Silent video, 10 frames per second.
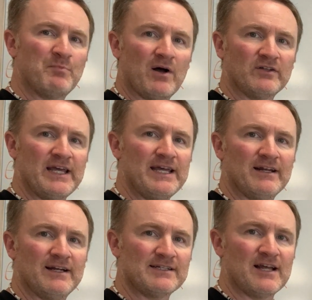bulky and
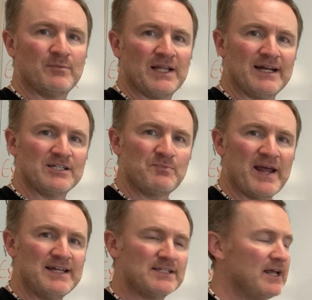going to take up a lot of
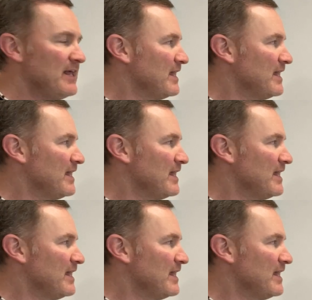space.